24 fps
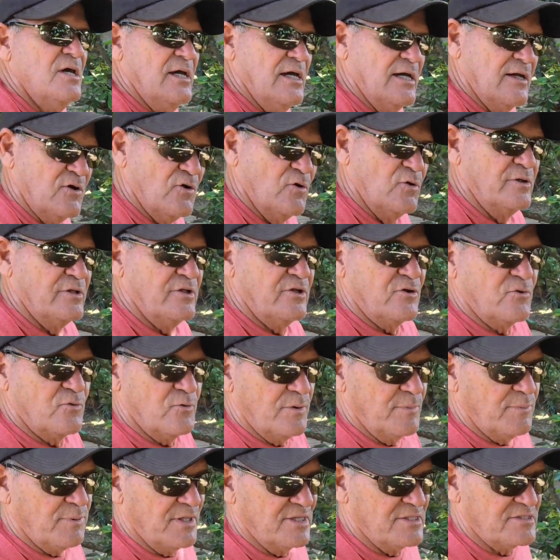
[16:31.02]
and go in there and
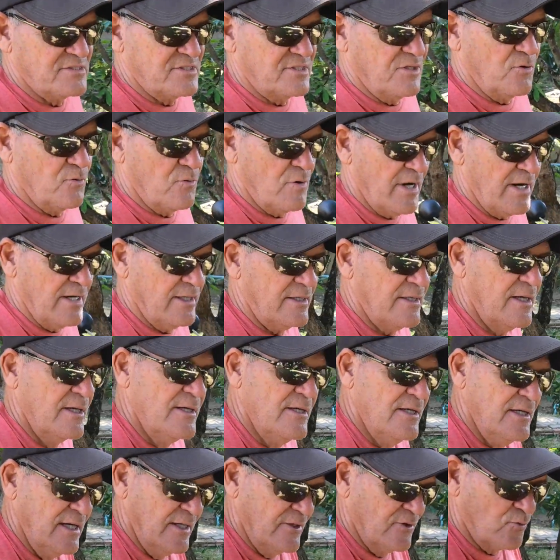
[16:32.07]
replace the crank
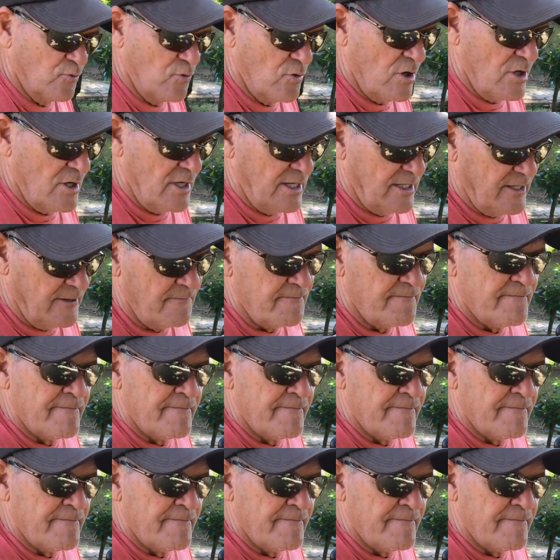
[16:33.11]
and the rod.